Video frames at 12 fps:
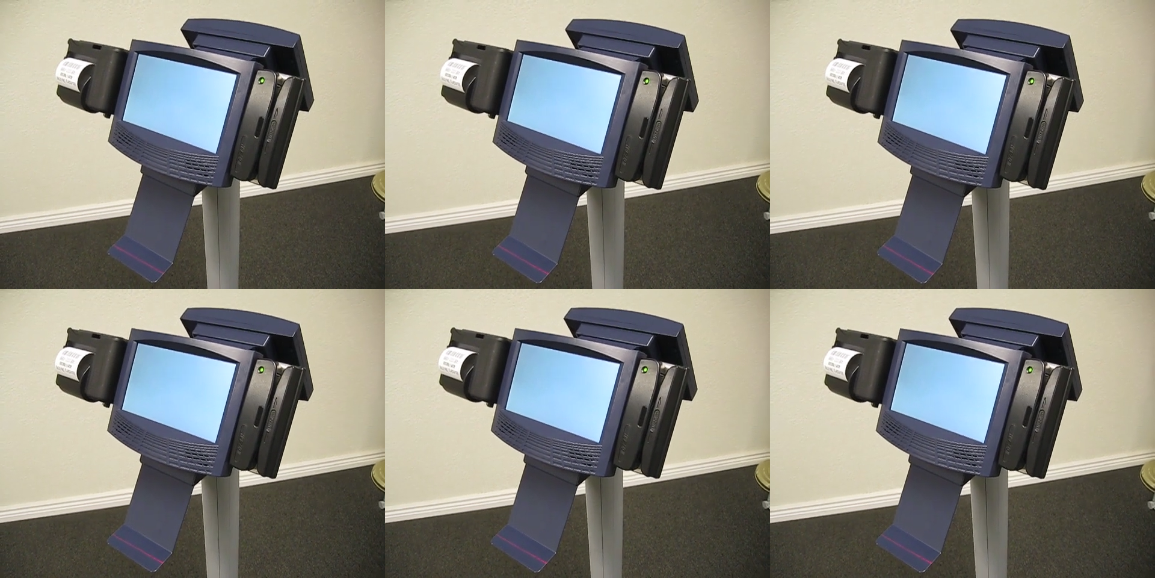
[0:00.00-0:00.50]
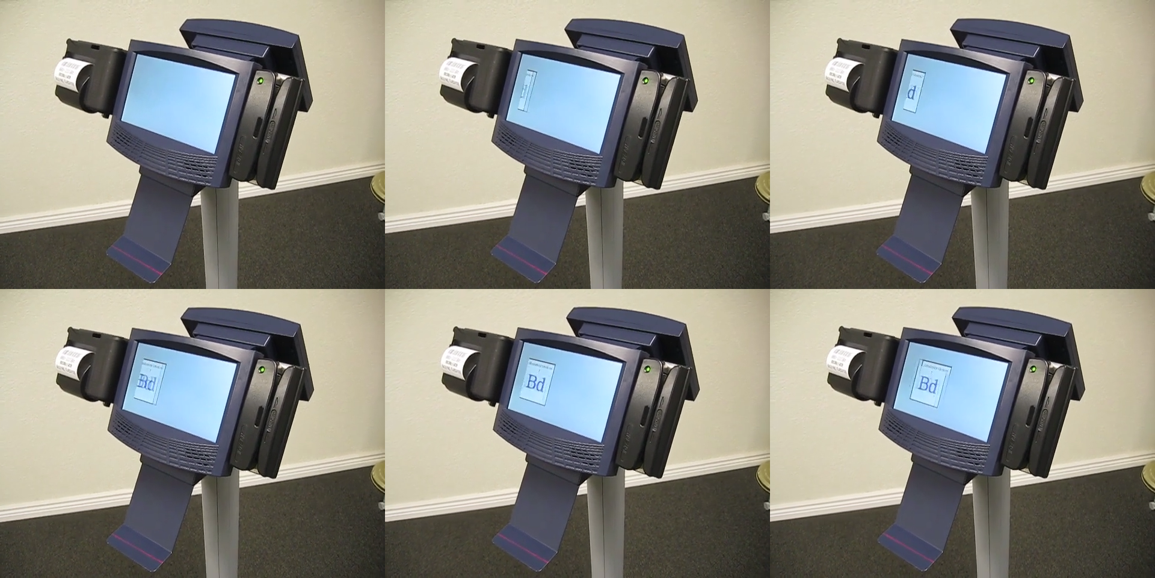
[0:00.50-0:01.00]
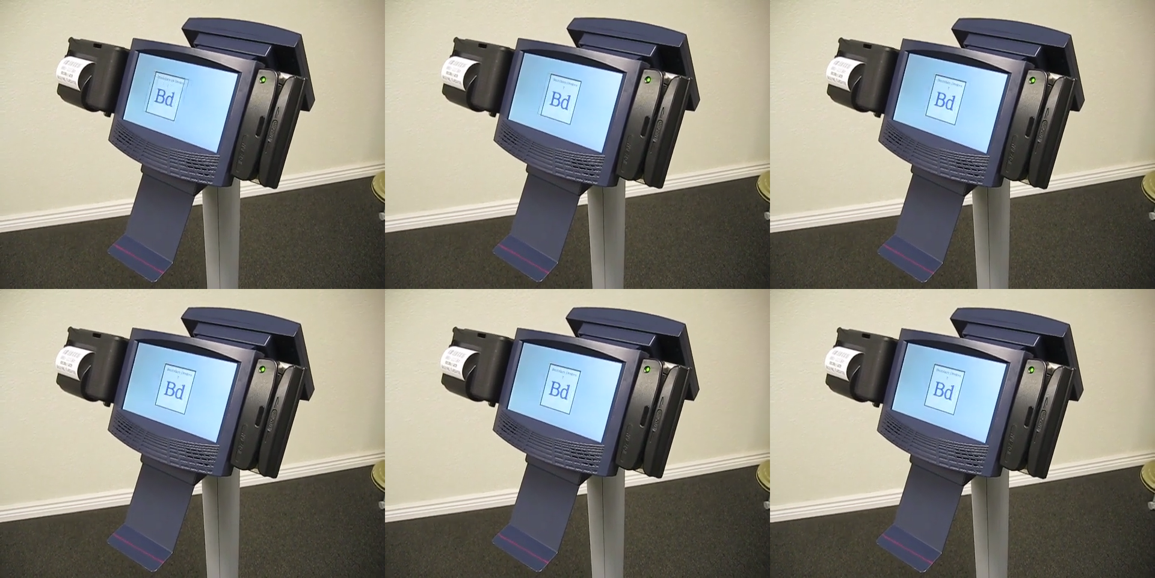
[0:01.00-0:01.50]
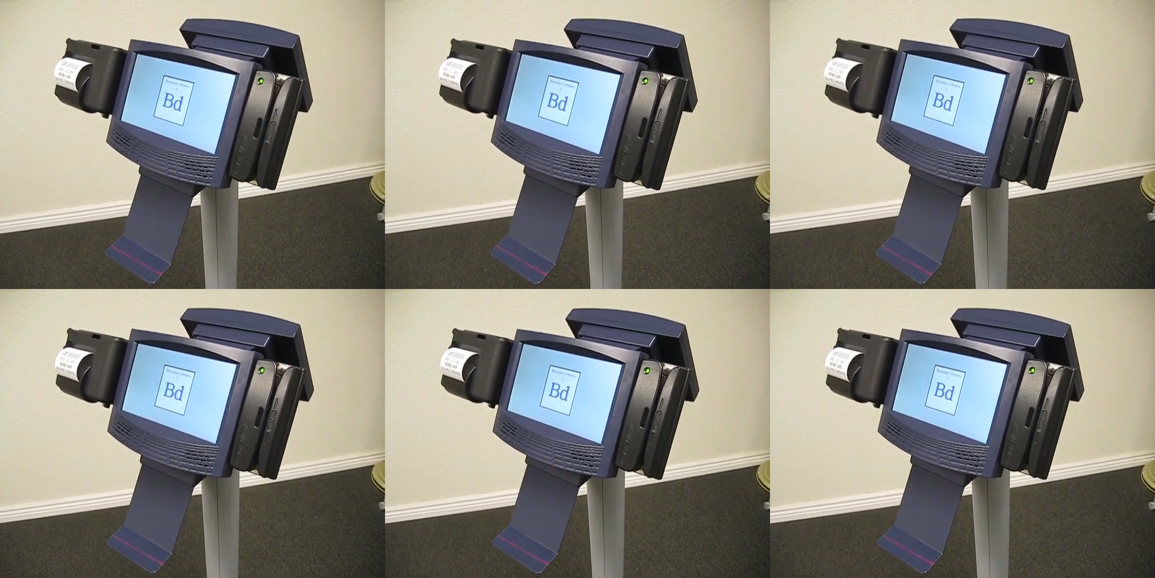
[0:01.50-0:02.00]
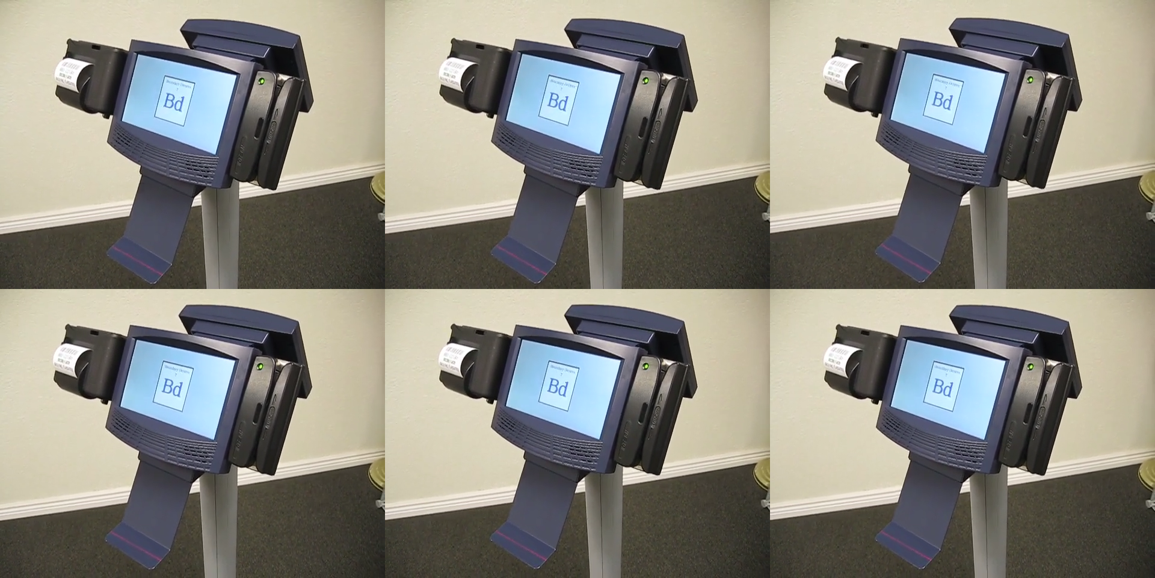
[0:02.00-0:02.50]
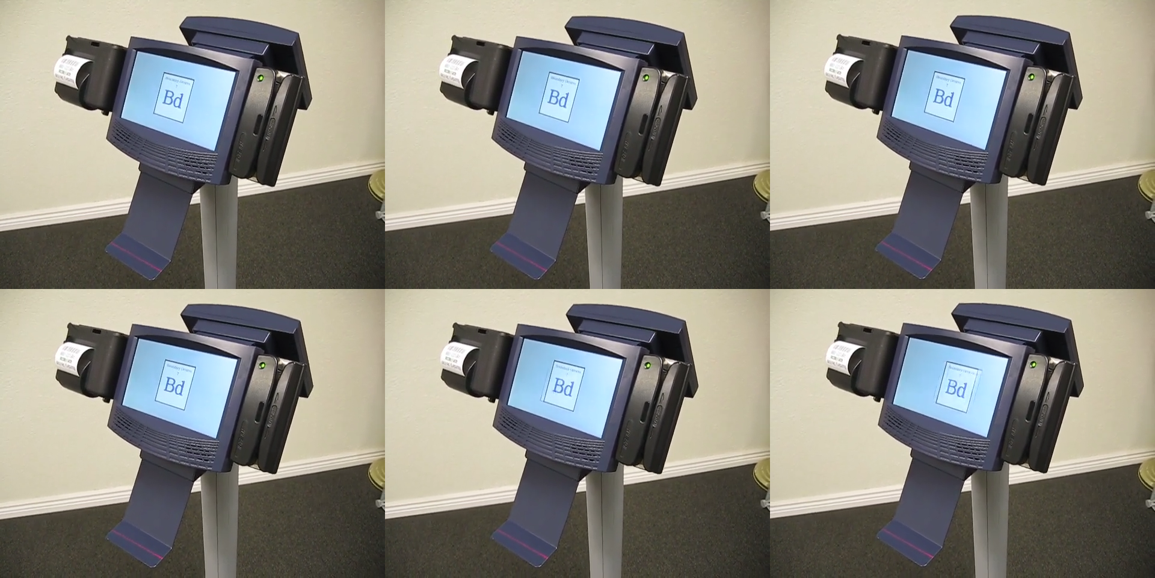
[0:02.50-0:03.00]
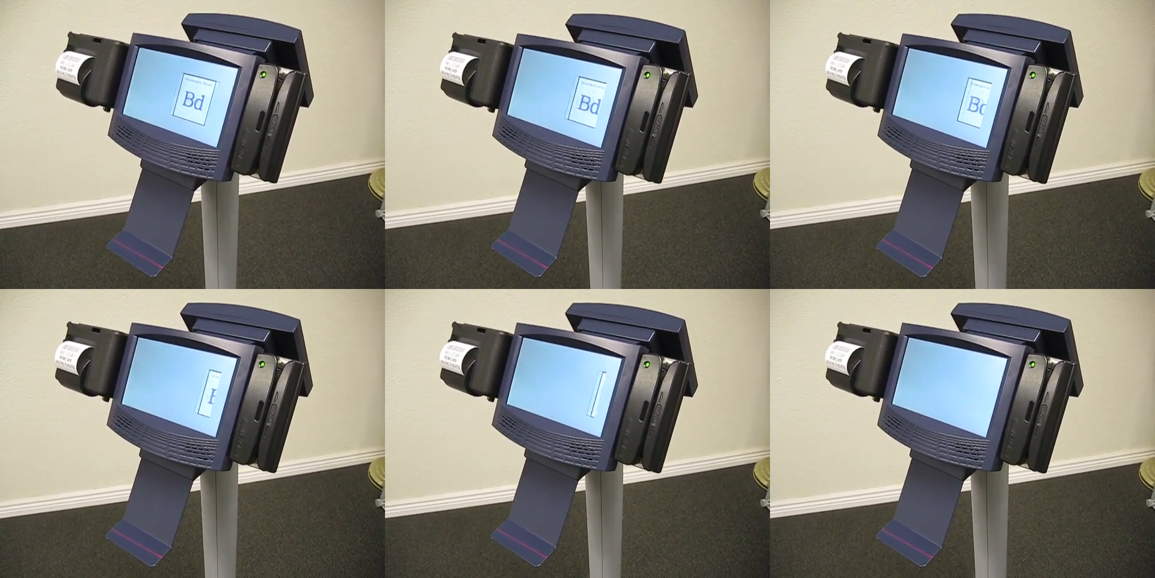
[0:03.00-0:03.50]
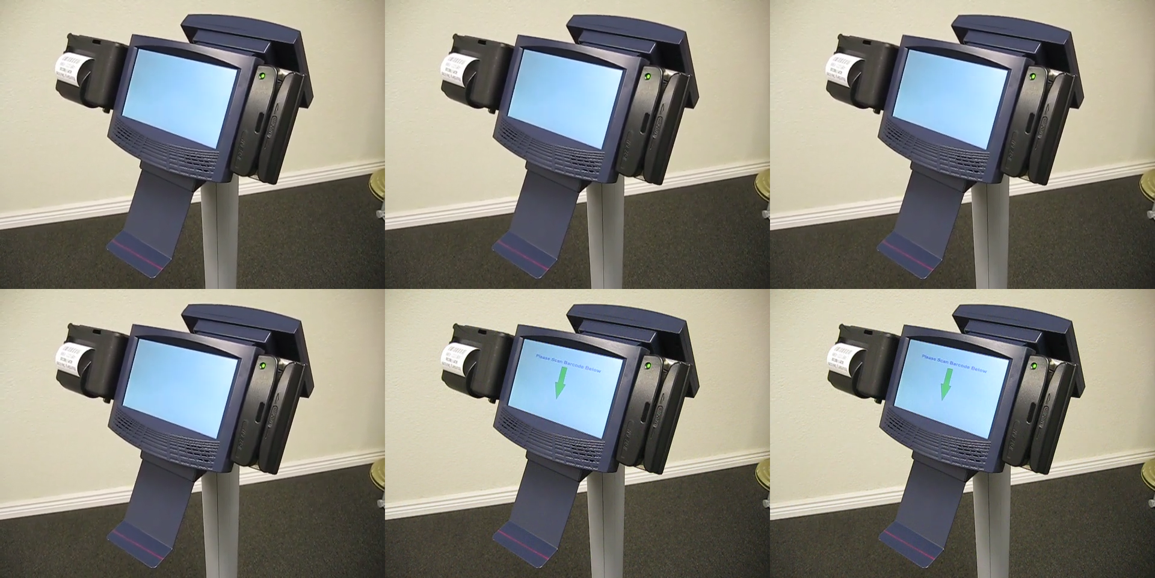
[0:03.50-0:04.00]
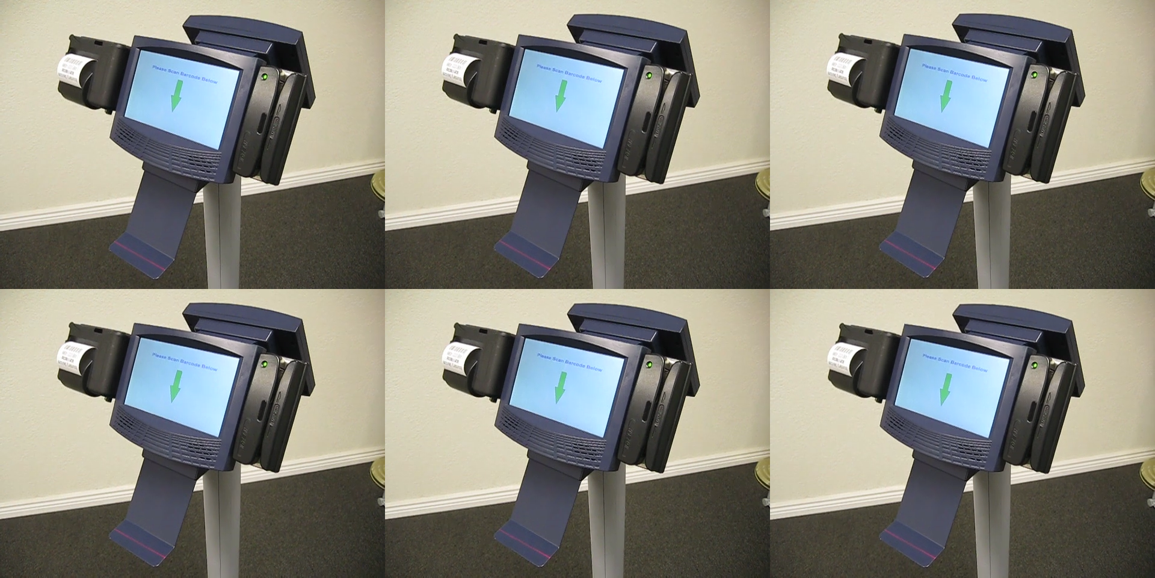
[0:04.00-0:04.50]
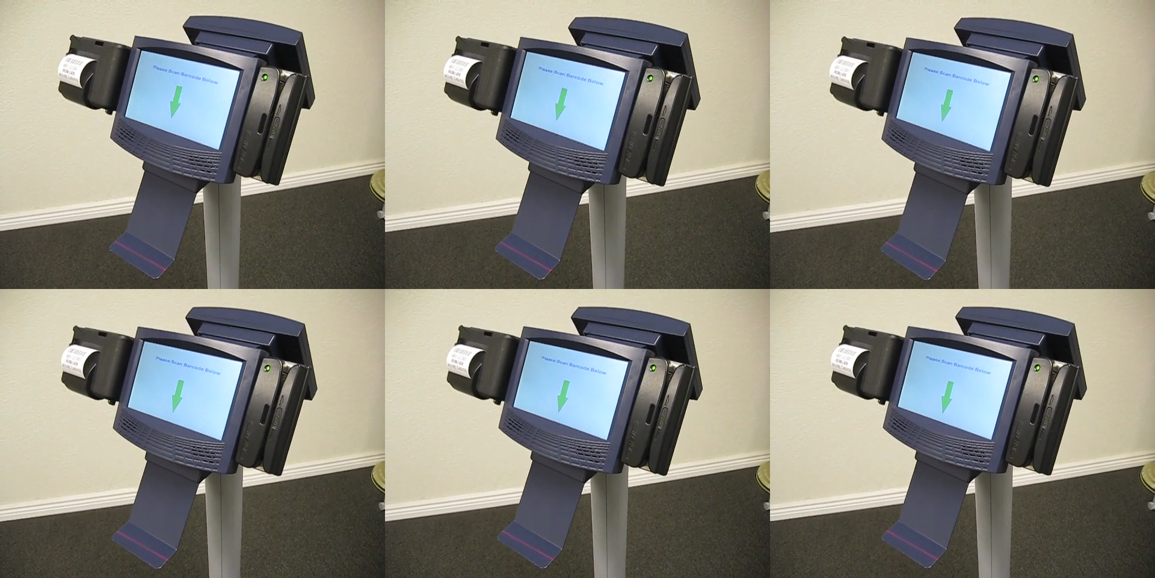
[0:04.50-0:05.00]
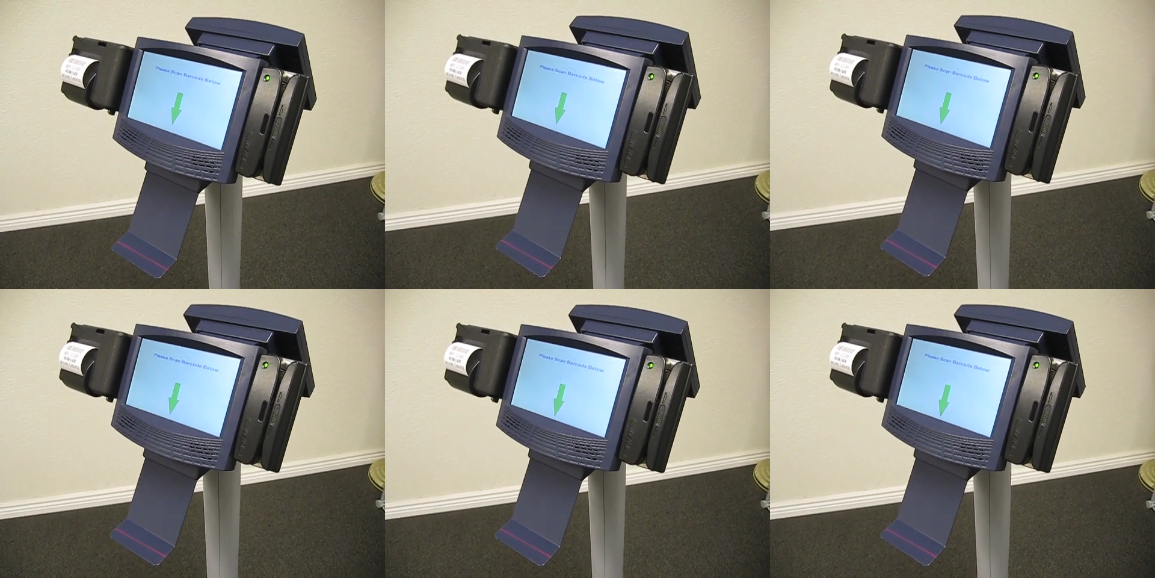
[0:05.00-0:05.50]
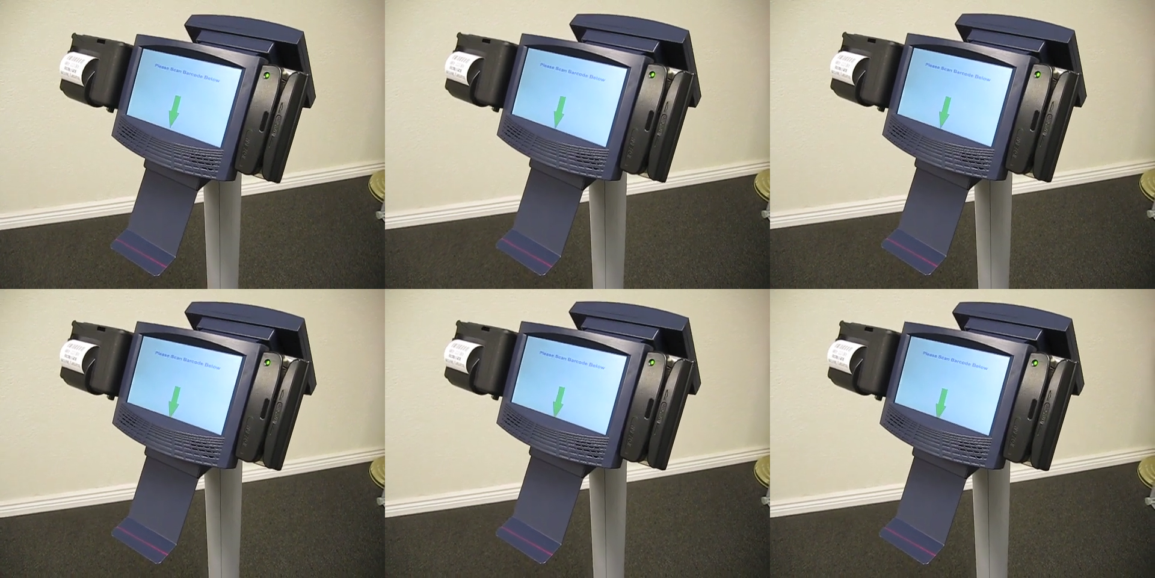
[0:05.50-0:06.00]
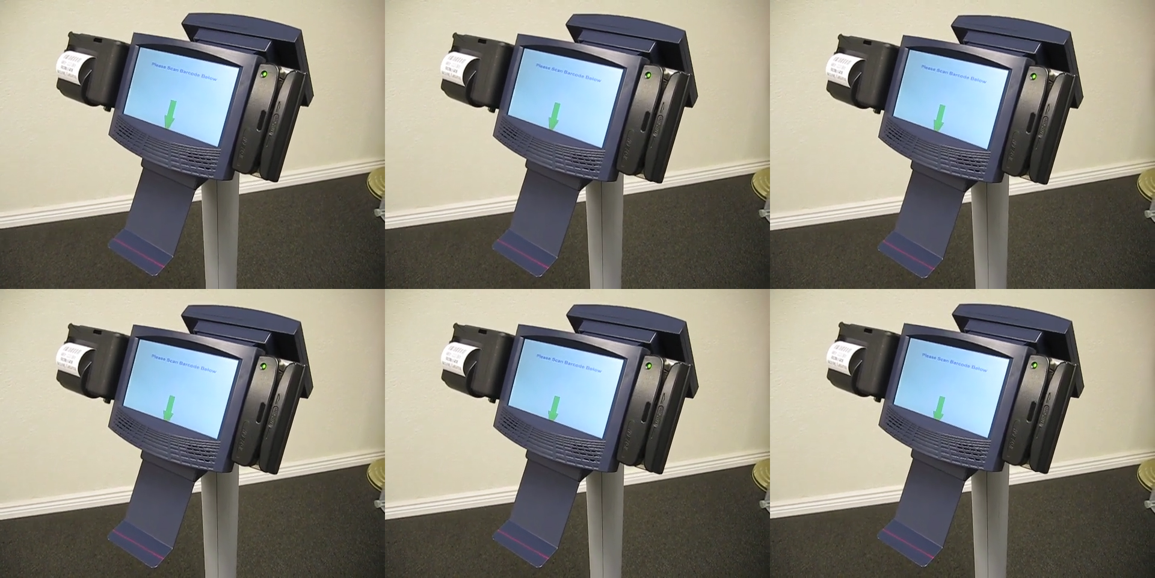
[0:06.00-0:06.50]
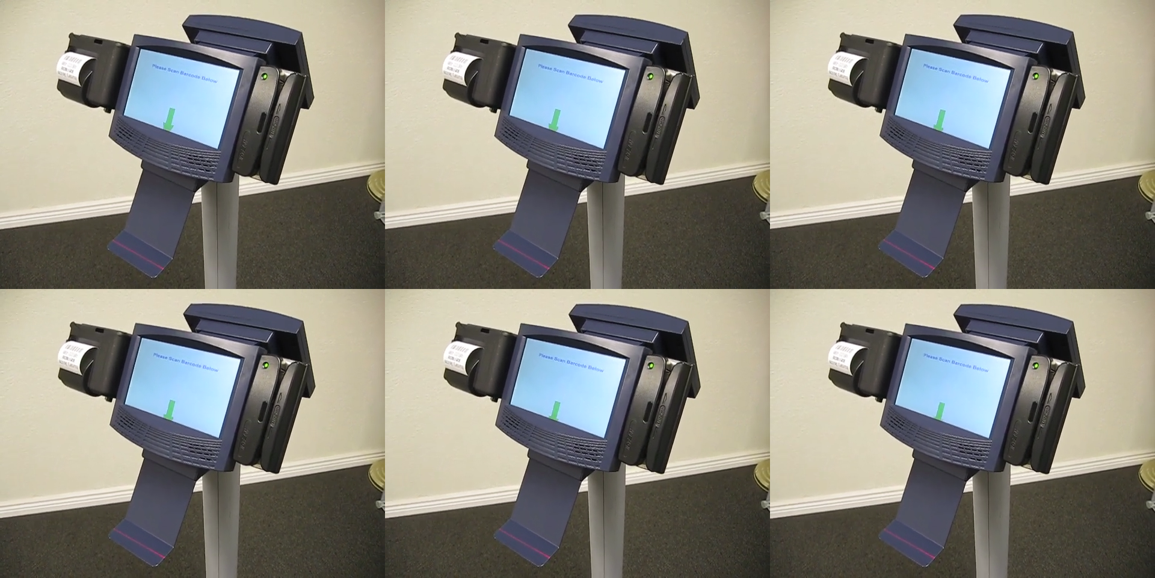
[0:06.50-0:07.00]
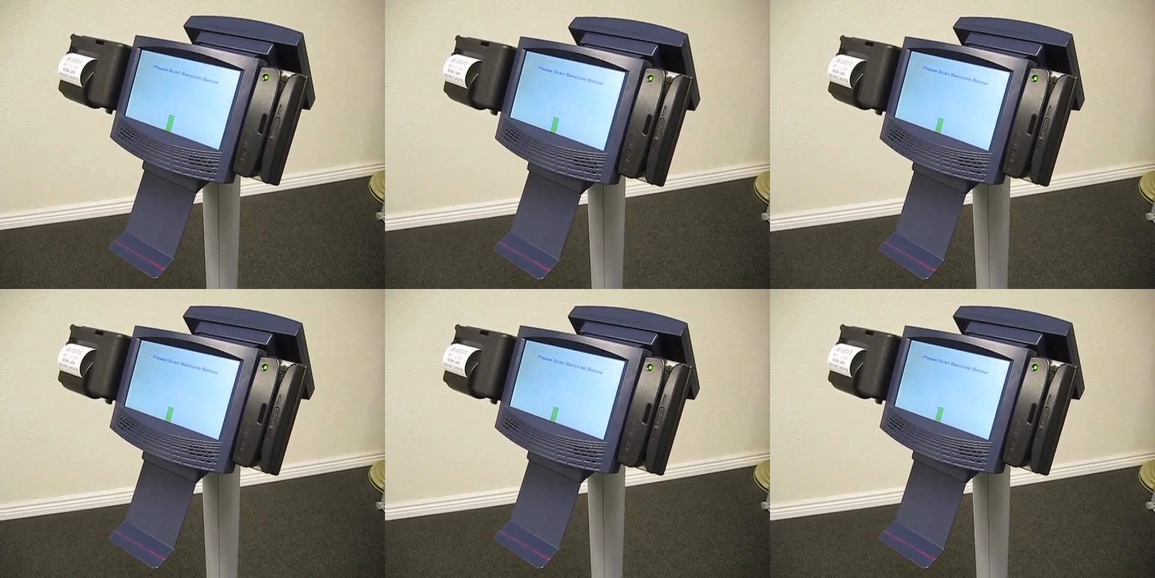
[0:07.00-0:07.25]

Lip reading: (no speaker visible)